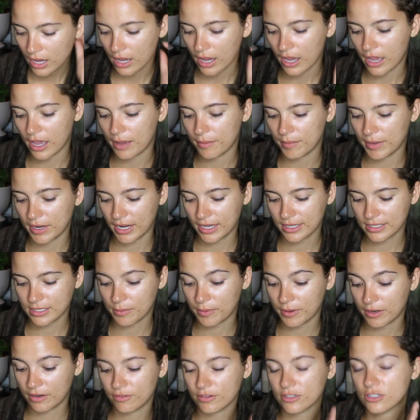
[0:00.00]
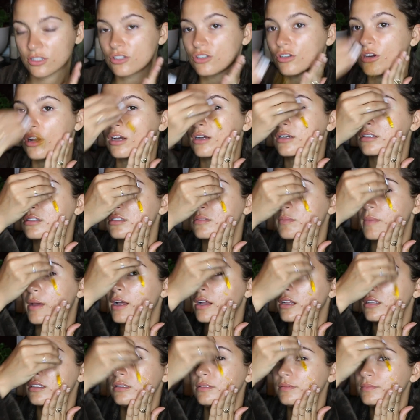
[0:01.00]
It has a bit of a strong
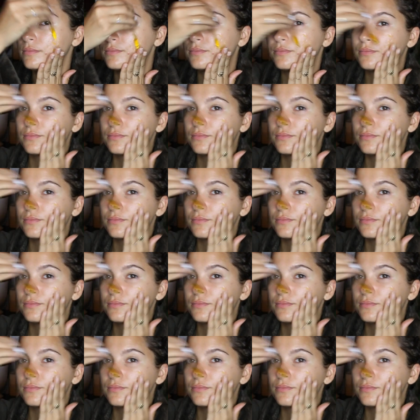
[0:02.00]
smell,